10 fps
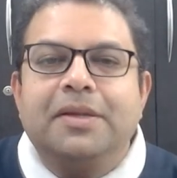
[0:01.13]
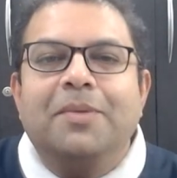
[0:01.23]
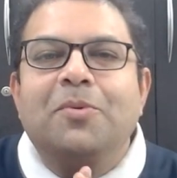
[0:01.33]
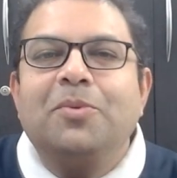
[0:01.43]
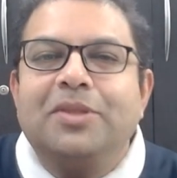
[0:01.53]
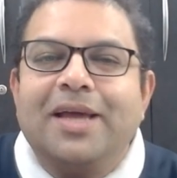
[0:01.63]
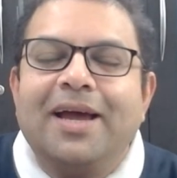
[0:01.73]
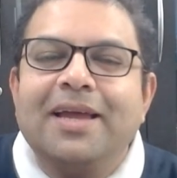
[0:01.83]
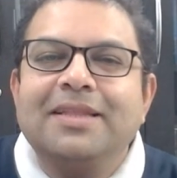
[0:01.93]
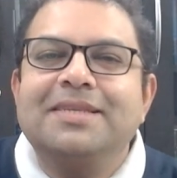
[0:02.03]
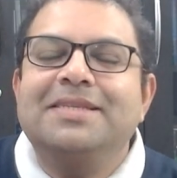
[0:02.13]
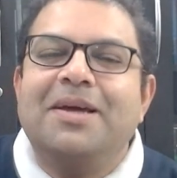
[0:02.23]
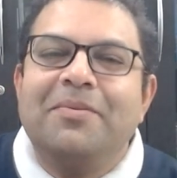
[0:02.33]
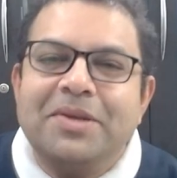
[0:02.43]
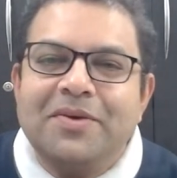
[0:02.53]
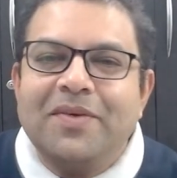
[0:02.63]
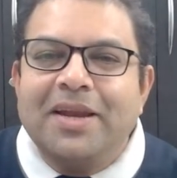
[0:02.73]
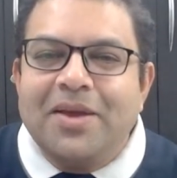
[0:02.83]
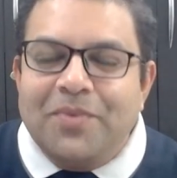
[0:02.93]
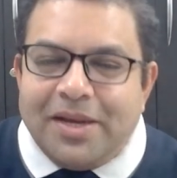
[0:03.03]
Namo Buddhaya, this is Abhinav
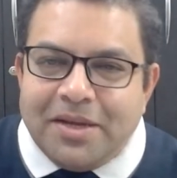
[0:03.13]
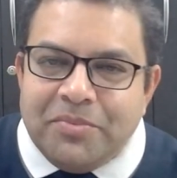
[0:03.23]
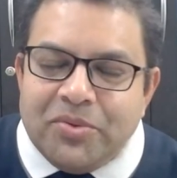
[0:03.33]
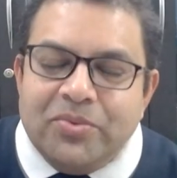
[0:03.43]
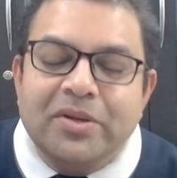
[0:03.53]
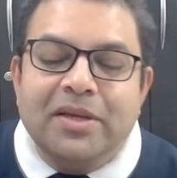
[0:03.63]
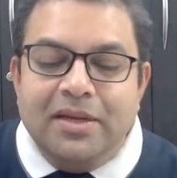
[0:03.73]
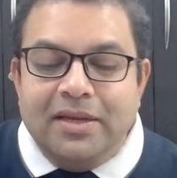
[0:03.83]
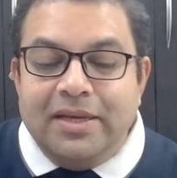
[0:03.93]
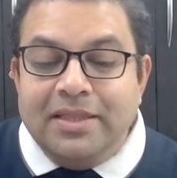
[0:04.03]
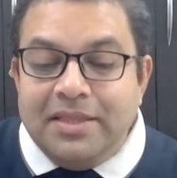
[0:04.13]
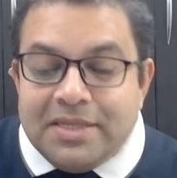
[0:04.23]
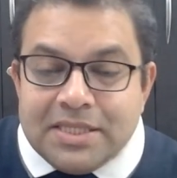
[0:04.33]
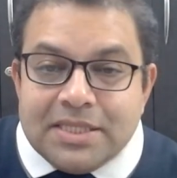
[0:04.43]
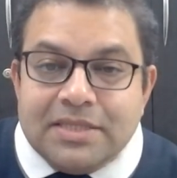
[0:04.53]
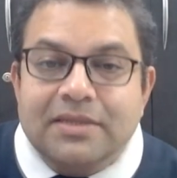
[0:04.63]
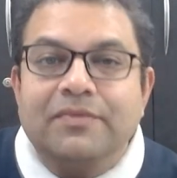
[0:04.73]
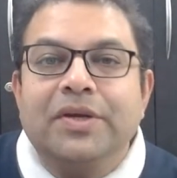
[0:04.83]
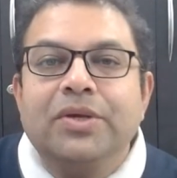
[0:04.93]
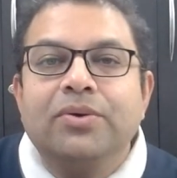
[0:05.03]
and I welcome you. In this
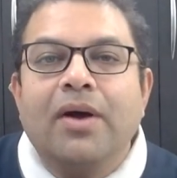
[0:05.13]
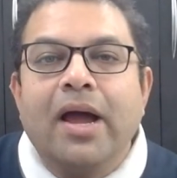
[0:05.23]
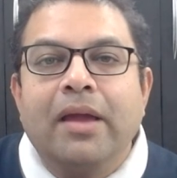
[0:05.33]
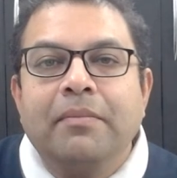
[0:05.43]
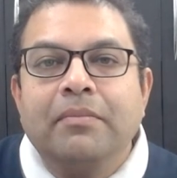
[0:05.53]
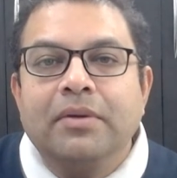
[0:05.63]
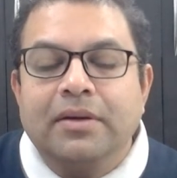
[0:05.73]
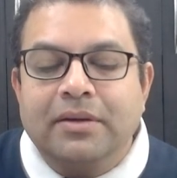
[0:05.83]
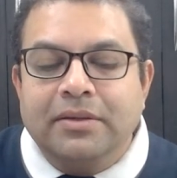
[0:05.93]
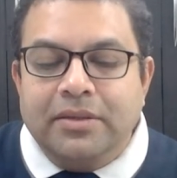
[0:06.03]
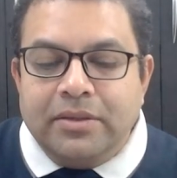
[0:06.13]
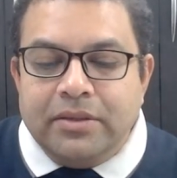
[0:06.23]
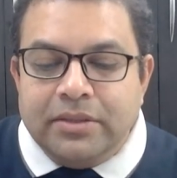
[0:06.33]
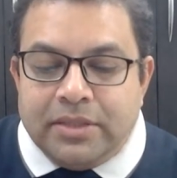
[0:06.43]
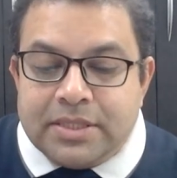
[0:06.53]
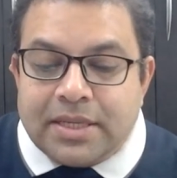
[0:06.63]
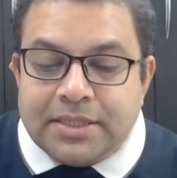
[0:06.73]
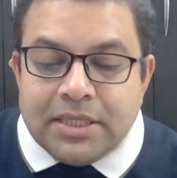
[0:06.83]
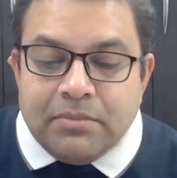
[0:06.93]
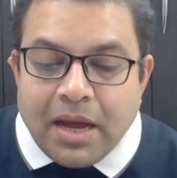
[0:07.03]
video, I am
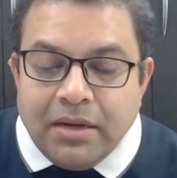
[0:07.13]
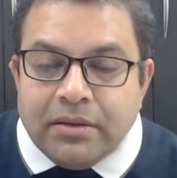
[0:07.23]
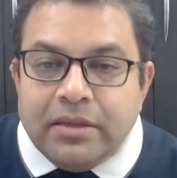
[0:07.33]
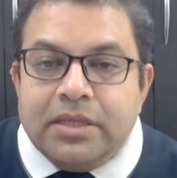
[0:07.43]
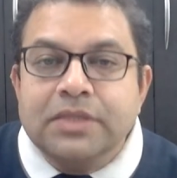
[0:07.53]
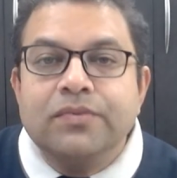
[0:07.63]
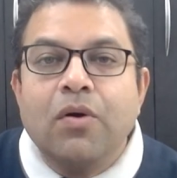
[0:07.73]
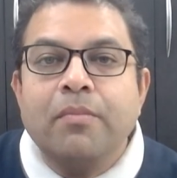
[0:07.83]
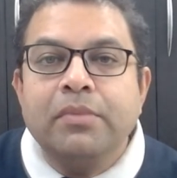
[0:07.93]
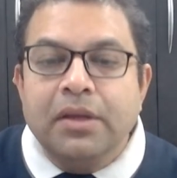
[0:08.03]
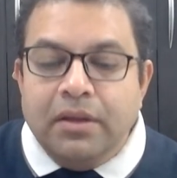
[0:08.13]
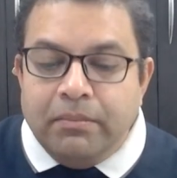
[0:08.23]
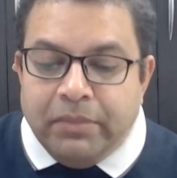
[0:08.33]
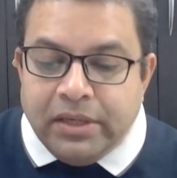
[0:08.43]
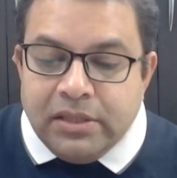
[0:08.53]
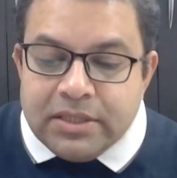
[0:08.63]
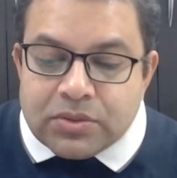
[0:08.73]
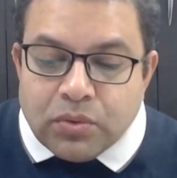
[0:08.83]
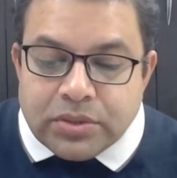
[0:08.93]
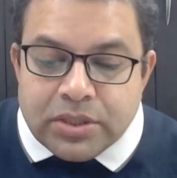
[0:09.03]
discussing my learnings from Middle
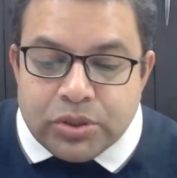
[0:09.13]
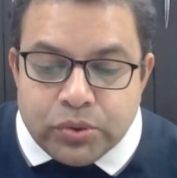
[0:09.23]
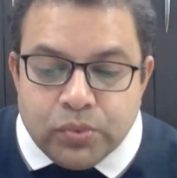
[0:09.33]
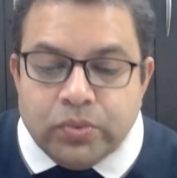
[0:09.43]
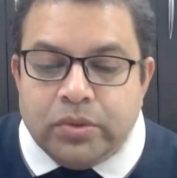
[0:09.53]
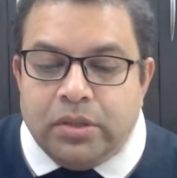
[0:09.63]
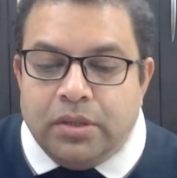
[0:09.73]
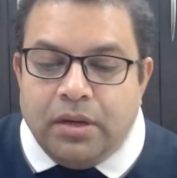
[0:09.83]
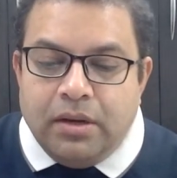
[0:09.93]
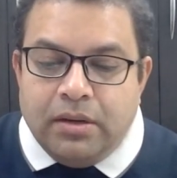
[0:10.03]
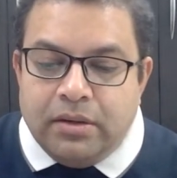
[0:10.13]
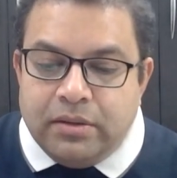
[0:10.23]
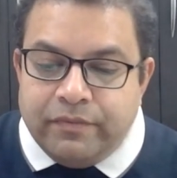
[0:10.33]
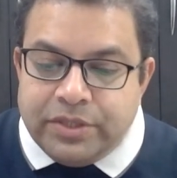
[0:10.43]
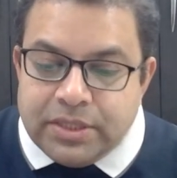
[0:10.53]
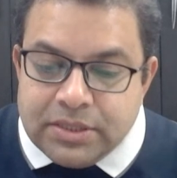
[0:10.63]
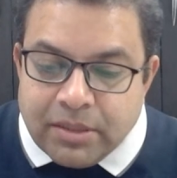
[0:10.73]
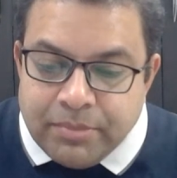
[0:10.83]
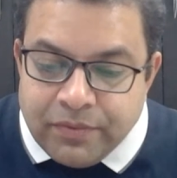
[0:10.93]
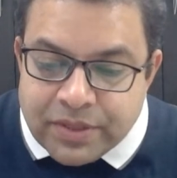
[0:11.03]
Discourses 2, which is
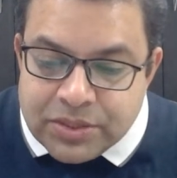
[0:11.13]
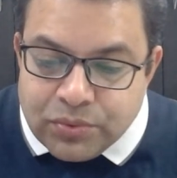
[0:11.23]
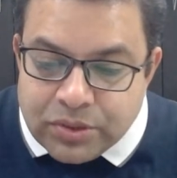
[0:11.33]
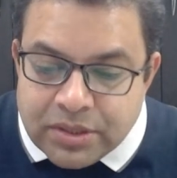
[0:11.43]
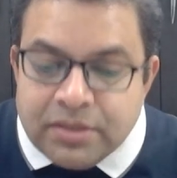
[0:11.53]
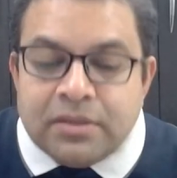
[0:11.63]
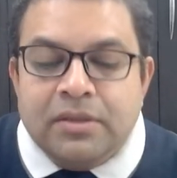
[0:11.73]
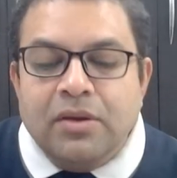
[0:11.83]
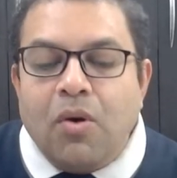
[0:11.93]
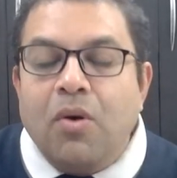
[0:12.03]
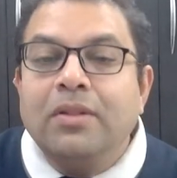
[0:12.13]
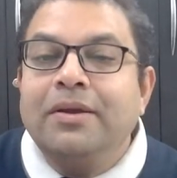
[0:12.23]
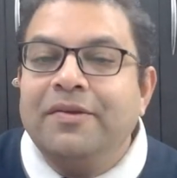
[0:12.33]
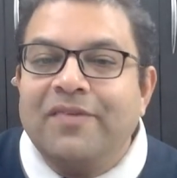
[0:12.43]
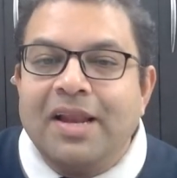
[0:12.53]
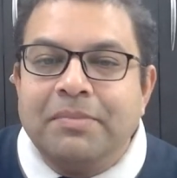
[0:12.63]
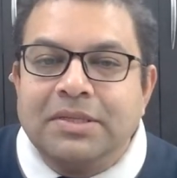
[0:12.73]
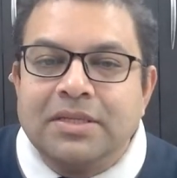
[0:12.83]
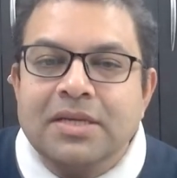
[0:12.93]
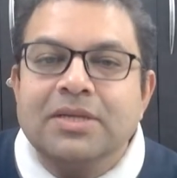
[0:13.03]
Sabhava Sutta, all the
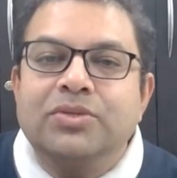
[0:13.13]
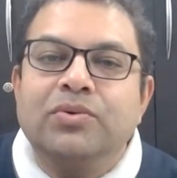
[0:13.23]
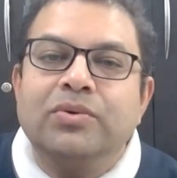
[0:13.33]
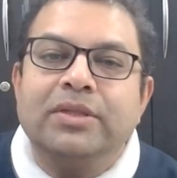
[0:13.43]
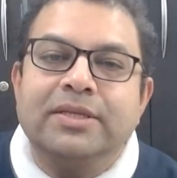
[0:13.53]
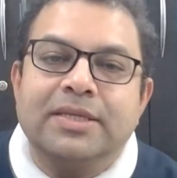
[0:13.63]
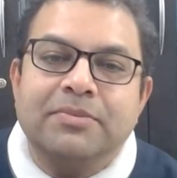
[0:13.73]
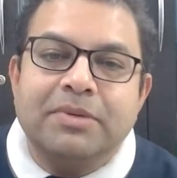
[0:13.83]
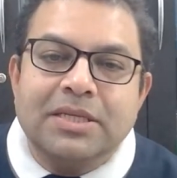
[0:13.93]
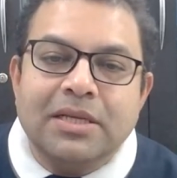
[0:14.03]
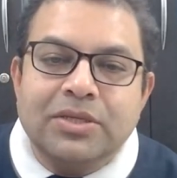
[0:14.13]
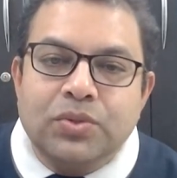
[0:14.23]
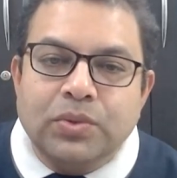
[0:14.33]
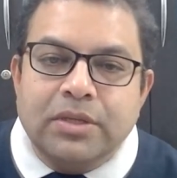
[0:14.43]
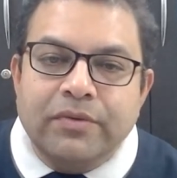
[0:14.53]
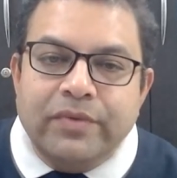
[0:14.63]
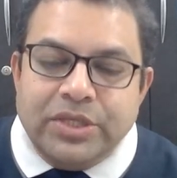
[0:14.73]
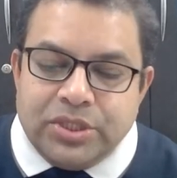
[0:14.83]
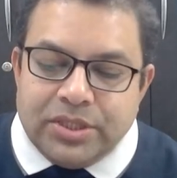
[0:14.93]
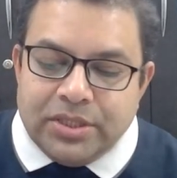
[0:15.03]
defilements. So this is basically a
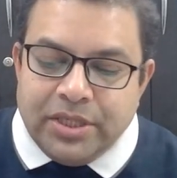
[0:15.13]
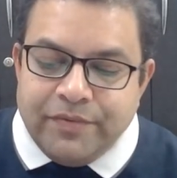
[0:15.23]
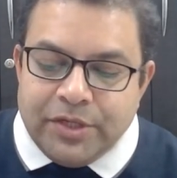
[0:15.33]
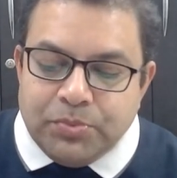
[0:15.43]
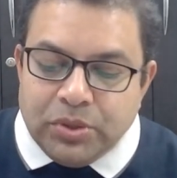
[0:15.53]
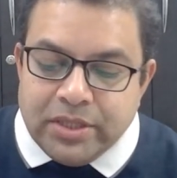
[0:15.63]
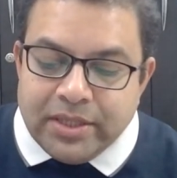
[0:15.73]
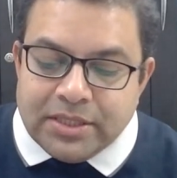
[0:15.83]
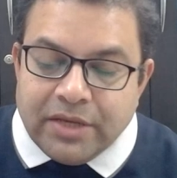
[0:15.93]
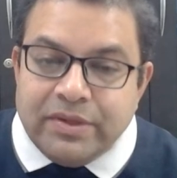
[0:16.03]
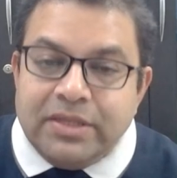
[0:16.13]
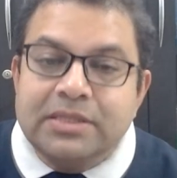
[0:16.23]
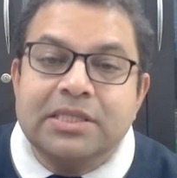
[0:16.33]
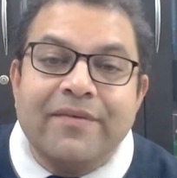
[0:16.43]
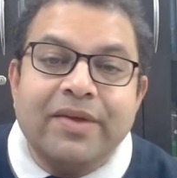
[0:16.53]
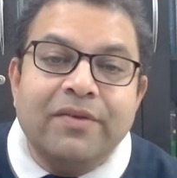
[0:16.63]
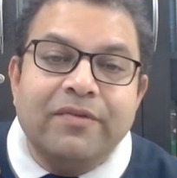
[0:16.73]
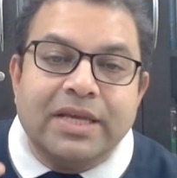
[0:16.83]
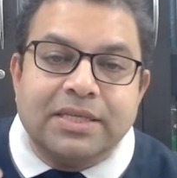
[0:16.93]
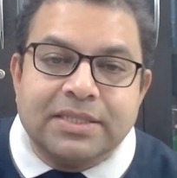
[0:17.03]
sutta in which Buddha has given seven
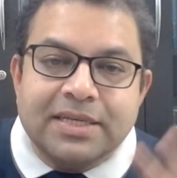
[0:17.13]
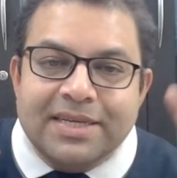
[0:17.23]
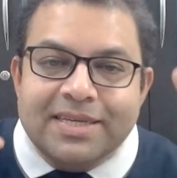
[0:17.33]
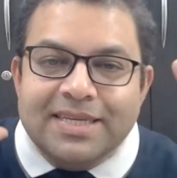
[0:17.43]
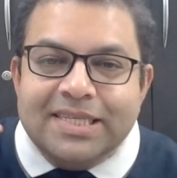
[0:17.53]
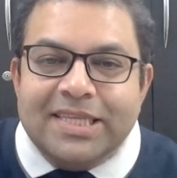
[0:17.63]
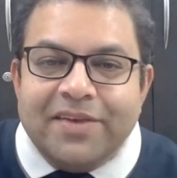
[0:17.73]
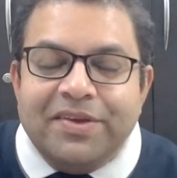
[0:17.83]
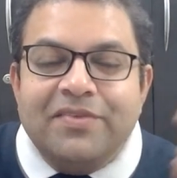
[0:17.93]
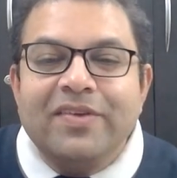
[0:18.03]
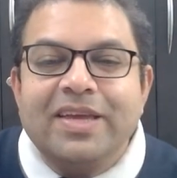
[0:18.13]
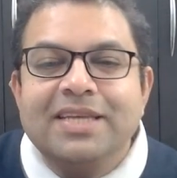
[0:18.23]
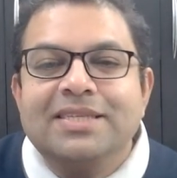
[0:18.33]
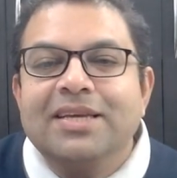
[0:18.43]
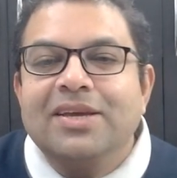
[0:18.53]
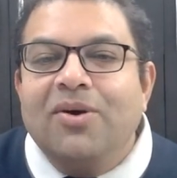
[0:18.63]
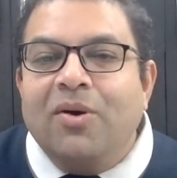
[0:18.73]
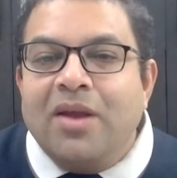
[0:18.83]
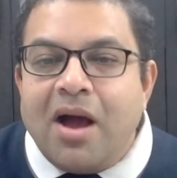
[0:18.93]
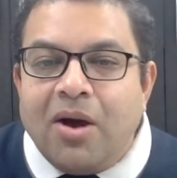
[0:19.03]
ways
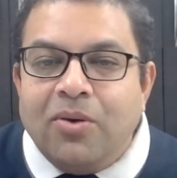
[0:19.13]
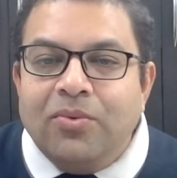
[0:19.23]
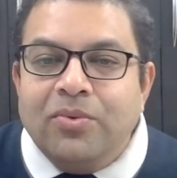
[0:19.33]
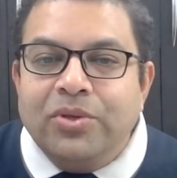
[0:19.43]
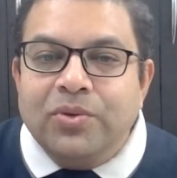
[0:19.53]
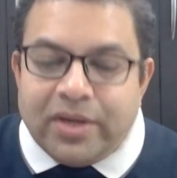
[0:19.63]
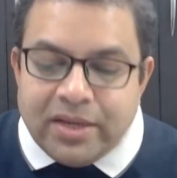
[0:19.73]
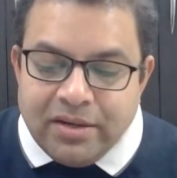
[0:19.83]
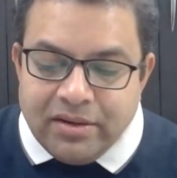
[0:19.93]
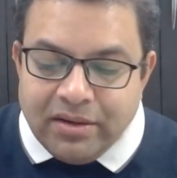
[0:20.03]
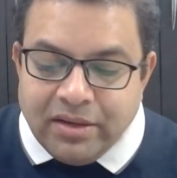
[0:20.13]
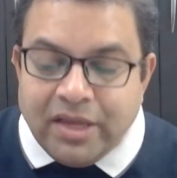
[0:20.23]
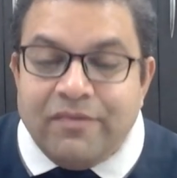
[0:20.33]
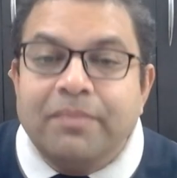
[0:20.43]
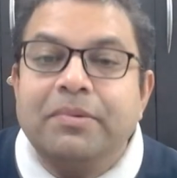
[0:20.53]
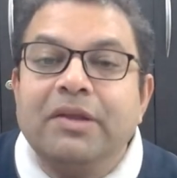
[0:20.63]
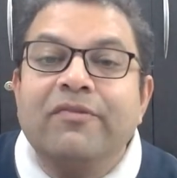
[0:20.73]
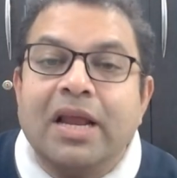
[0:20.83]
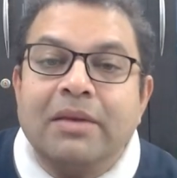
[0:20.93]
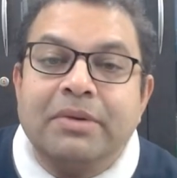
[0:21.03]
on how you can give up
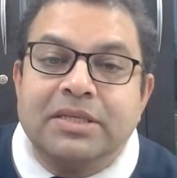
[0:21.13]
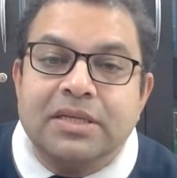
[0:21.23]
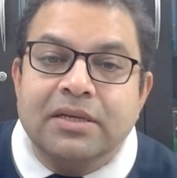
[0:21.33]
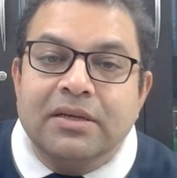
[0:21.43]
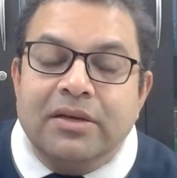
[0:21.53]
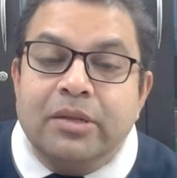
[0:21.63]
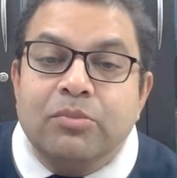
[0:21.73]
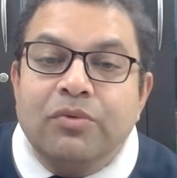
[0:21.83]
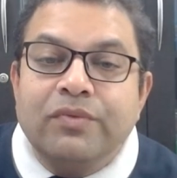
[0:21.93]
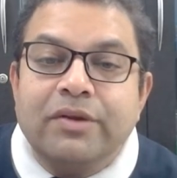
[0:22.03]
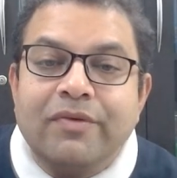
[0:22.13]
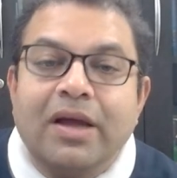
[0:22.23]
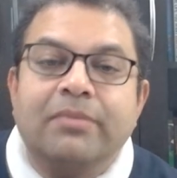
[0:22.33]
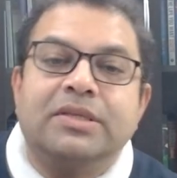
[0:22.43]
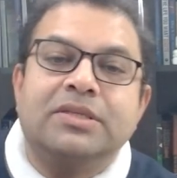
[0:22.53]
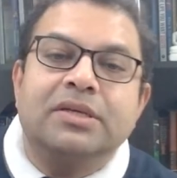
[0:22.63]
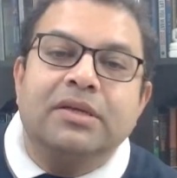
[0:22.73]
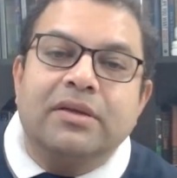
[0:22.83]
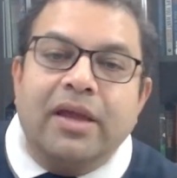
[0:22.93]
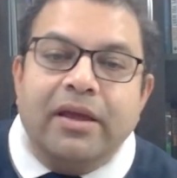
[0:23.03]
defilements, remove the defilements,
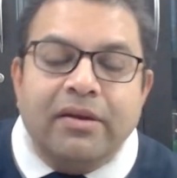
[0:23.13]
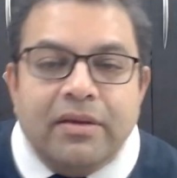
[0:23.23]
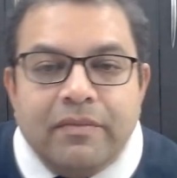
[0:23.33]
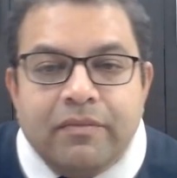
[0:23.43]
right?